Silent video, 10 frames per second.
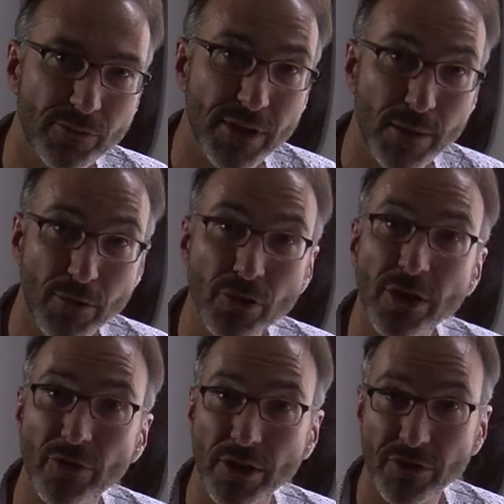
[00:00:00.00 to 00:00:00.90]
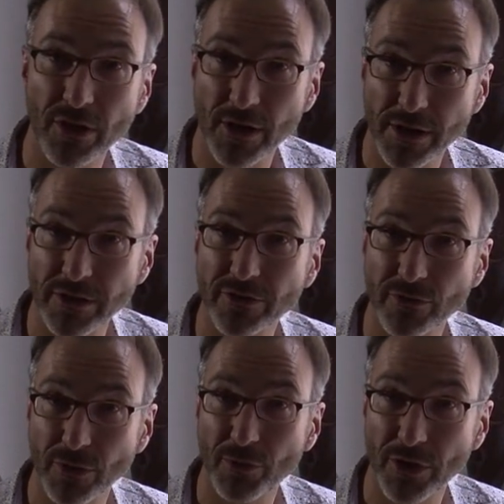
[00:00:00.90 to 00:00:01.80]
some time looking around the gardens
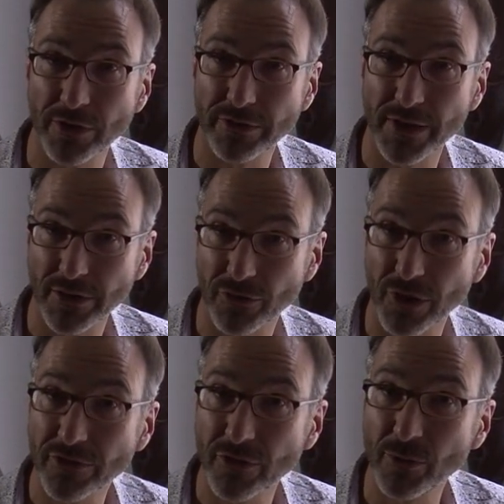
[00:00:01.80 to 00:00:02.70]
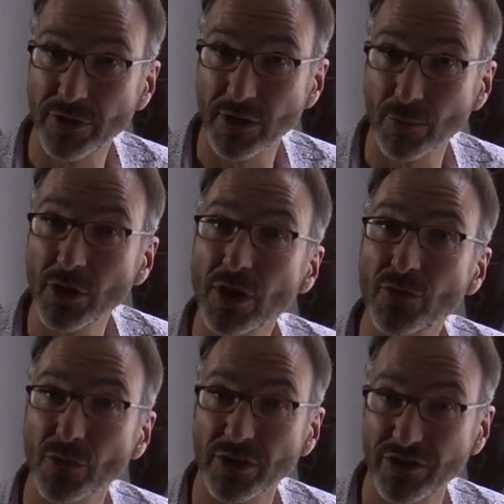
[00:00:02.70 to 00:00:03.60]
of the Paris Natural History Museum looking
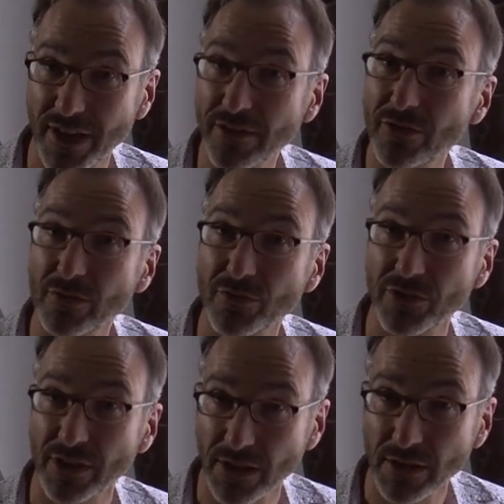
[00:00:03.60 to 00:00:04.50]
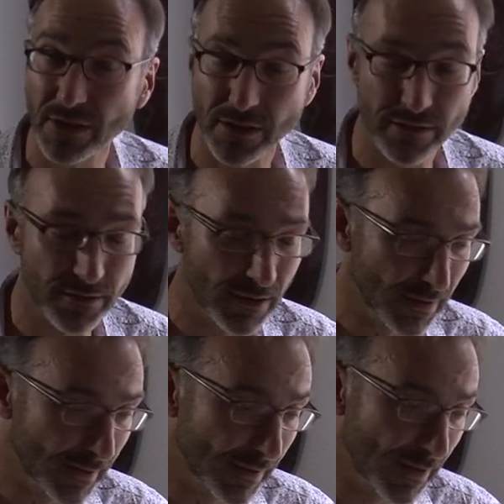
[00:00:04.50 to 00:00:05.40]
for the statue of Jeannel, and
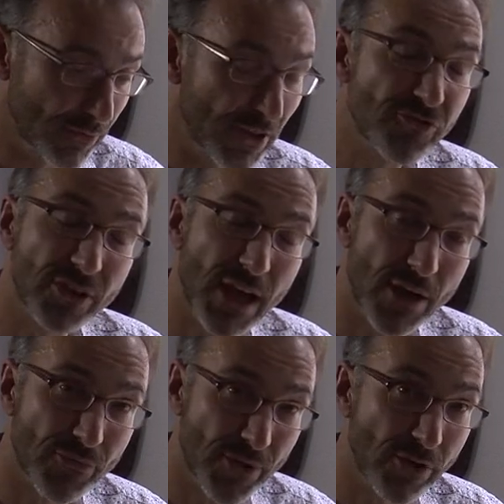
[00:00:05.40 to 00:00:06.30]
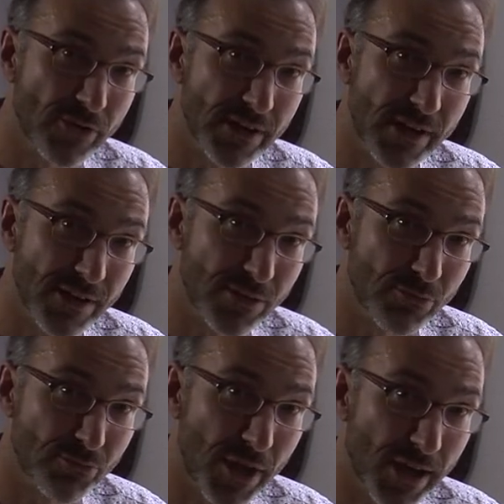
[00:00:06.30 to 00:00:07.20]
eventually I found it
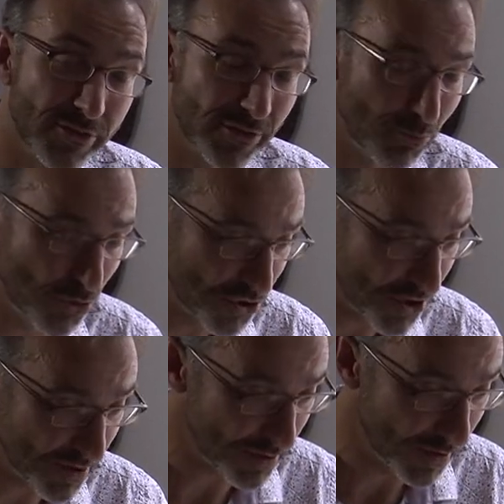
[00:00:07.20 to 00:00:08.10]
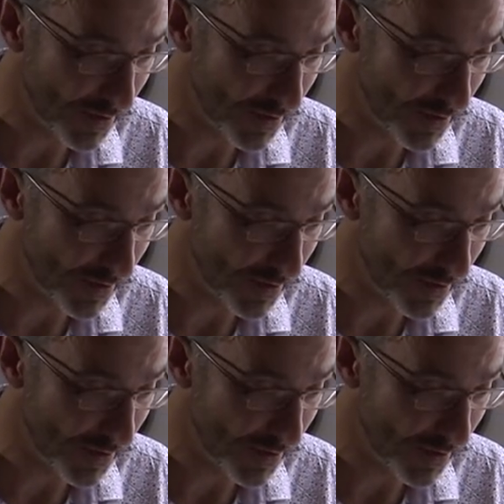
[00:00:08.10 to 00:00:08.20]
hidden behind some bushes.